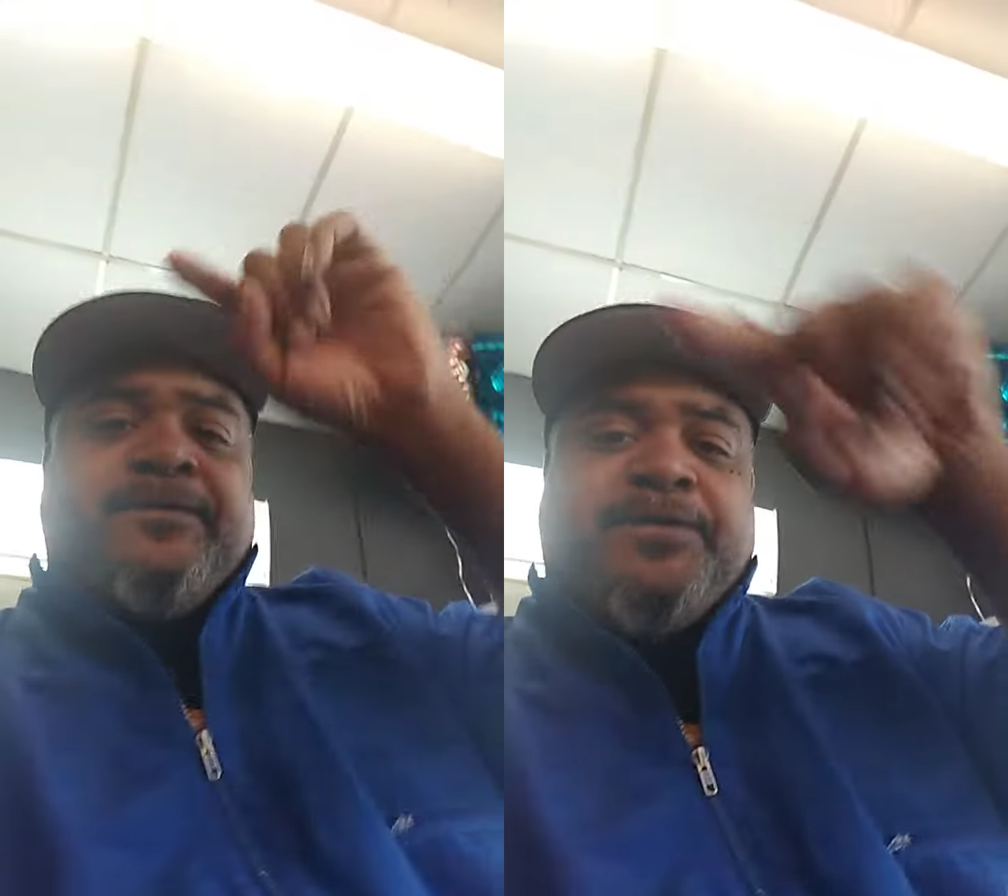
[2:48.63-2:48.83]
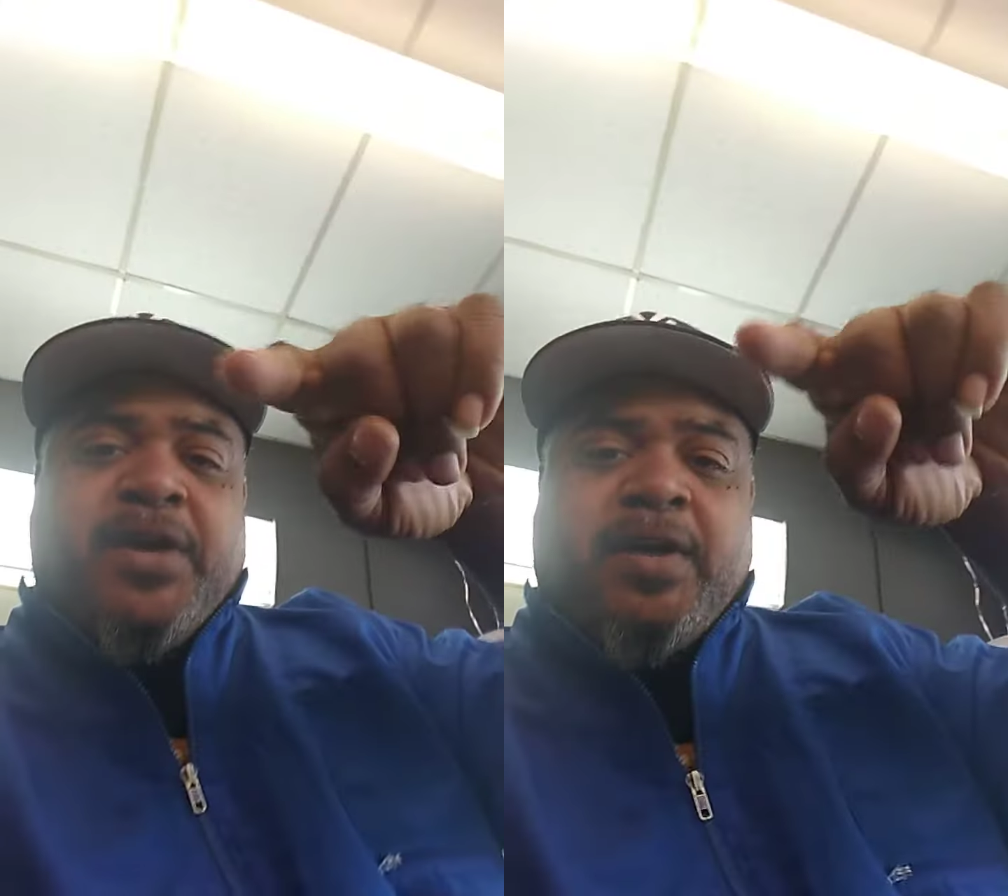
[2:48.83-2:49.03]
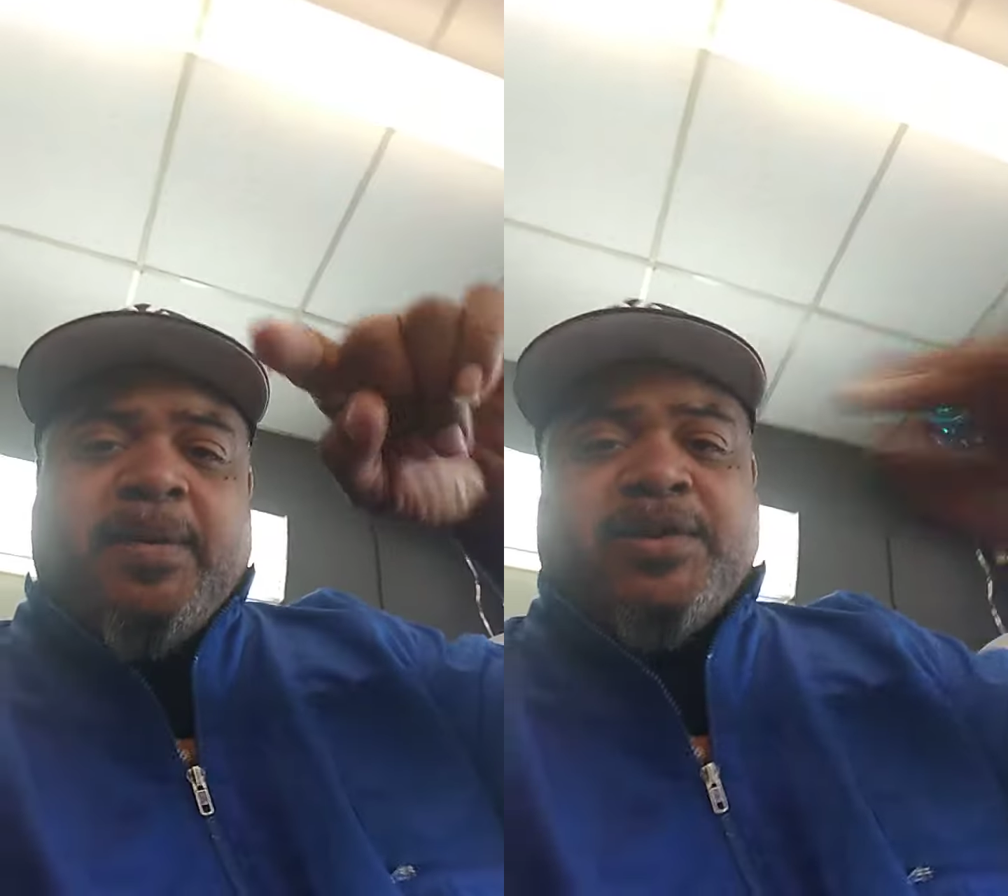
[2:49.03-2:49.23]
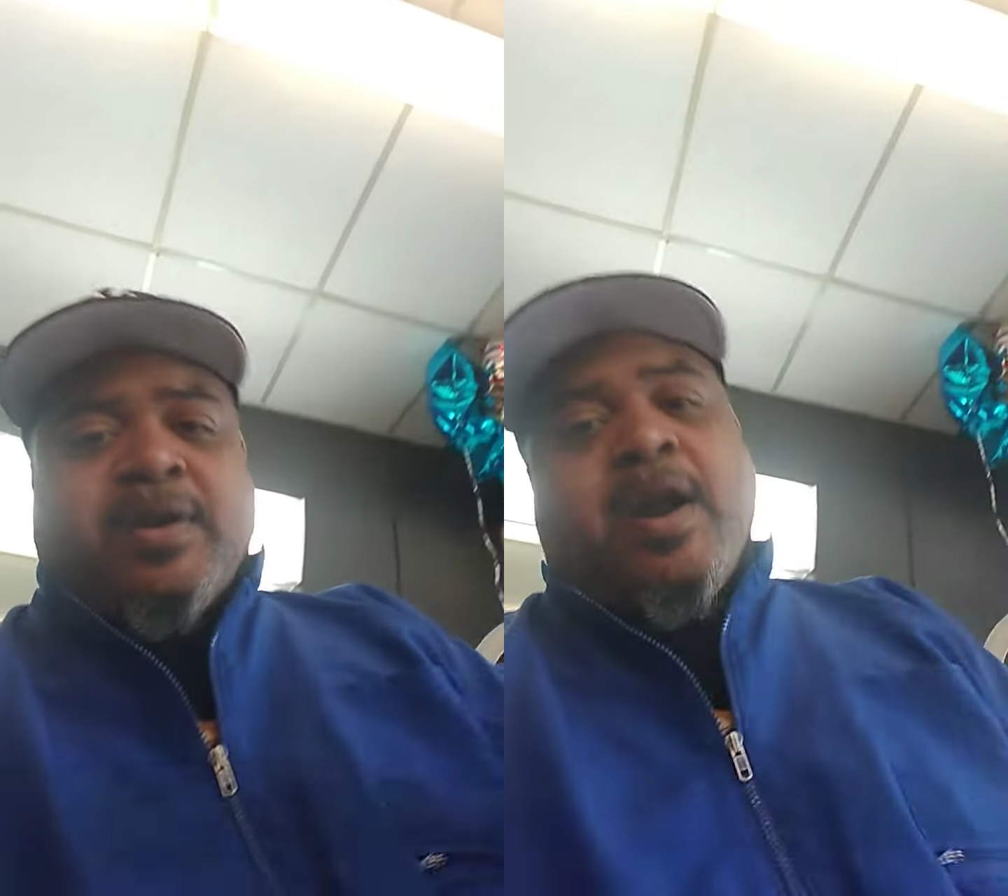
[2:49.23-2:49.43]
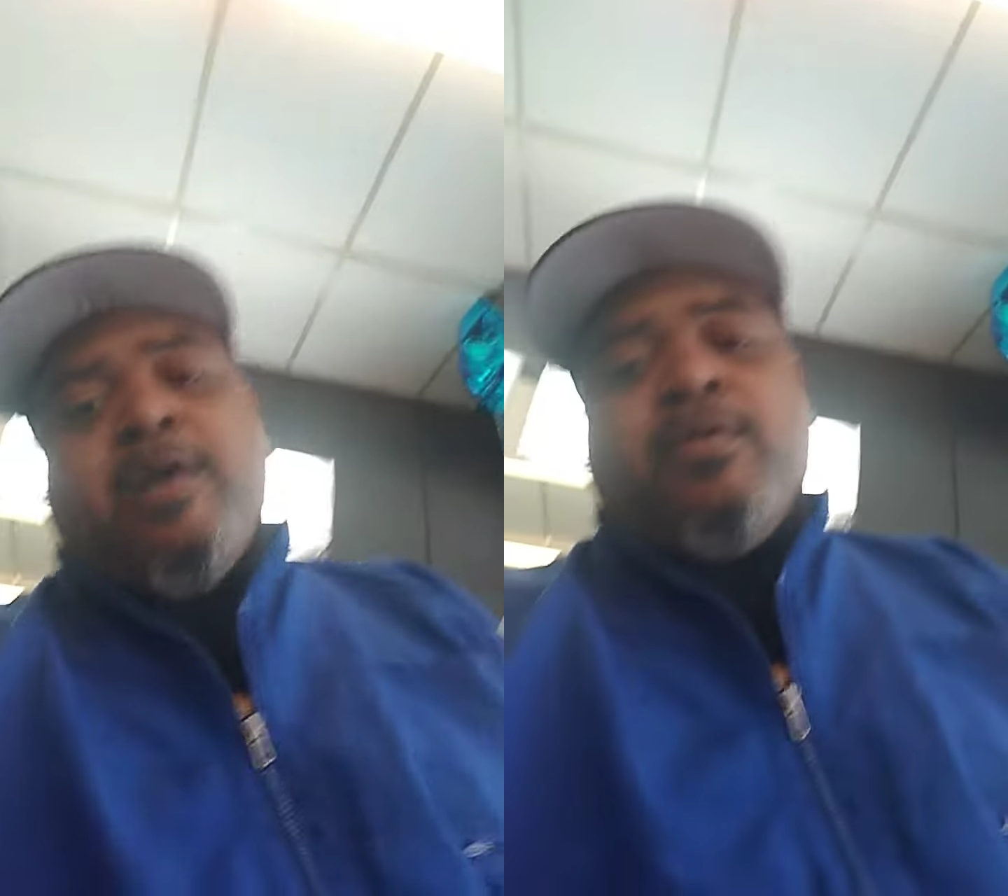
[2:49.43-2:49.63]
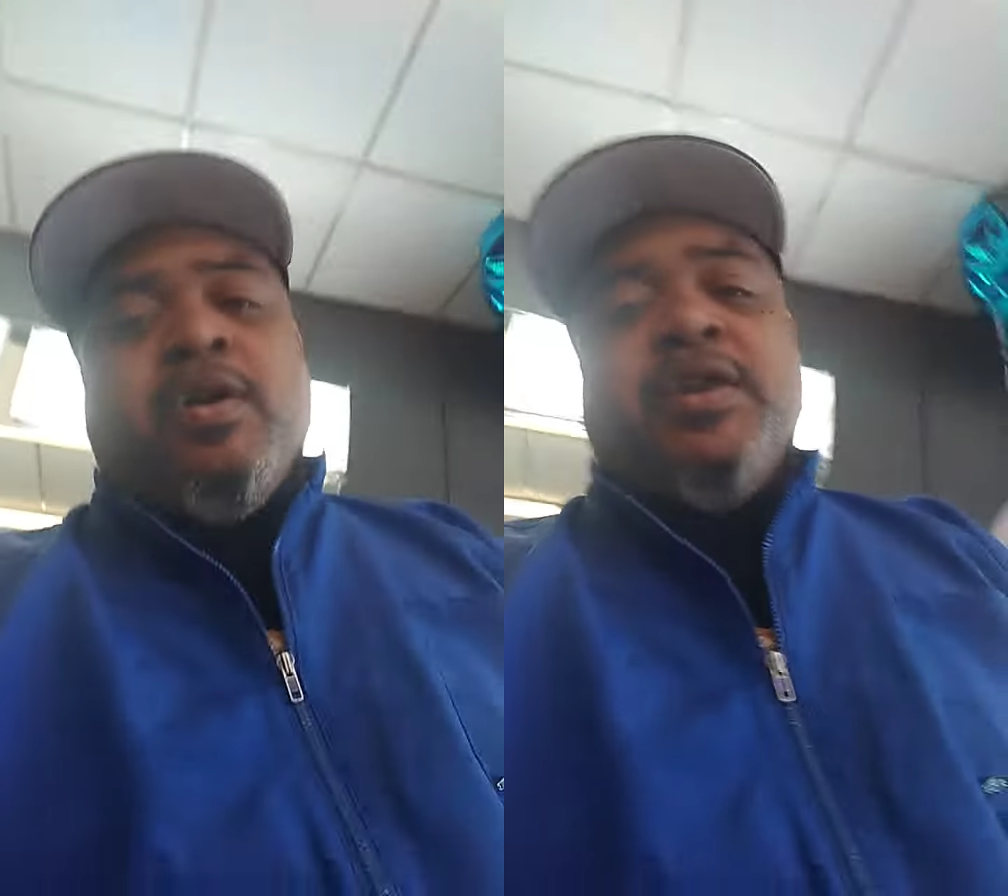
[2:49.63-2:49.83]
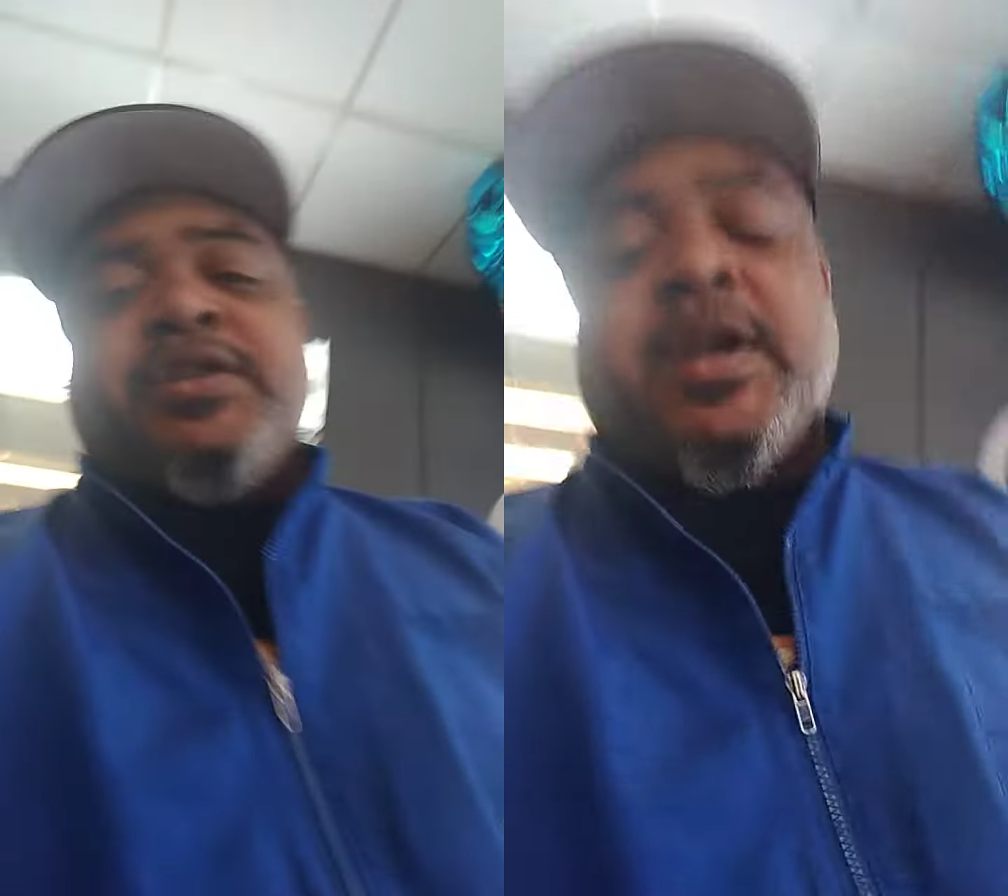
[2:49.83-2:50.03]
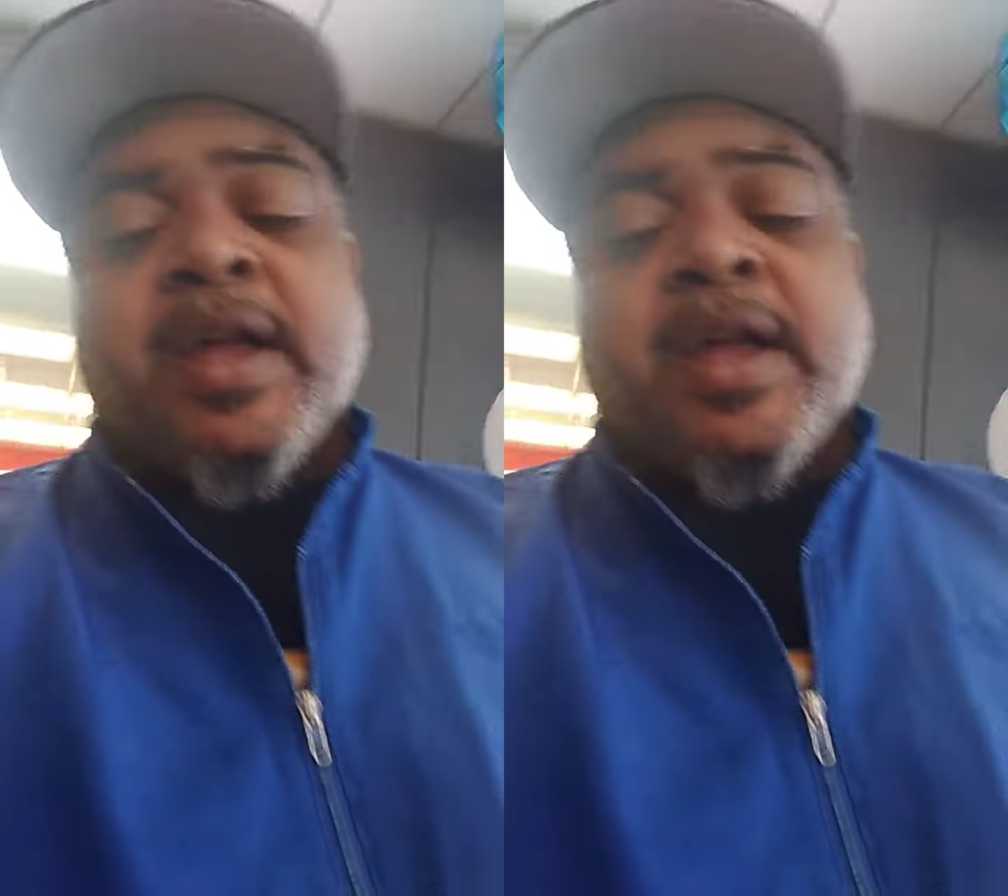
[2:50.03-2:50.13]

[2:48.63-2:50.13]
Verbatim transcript: Fuck Mr. Car Wash.